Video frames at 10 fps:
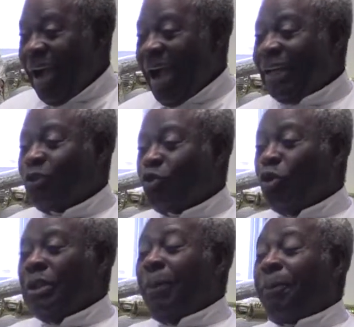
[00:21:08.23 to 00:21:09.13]
And
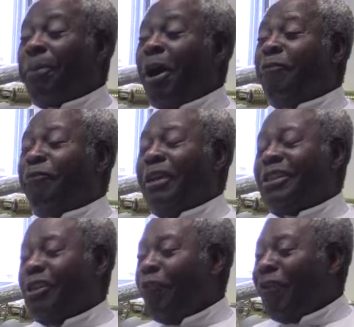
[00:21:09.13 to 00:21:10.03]
through the
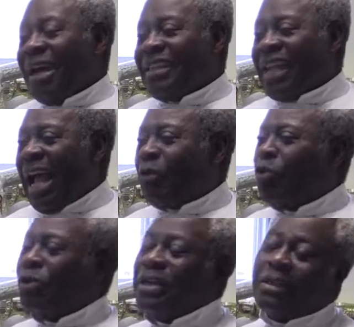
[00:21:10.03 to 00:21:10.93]
prophecy of Isaiah,
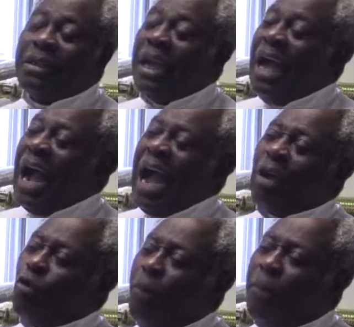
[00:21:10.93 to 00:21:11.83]
I
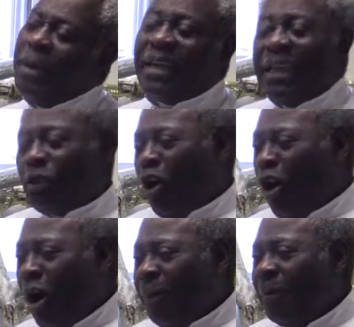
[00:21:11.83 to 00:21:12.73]
could pick it
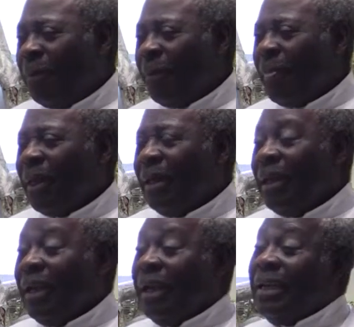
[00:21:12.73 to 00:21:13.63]
up
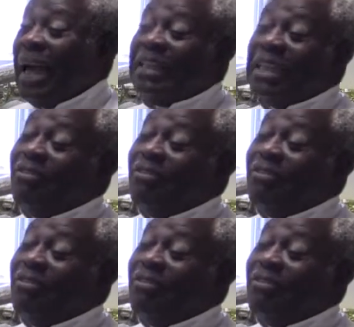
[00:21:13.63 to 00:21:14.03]
that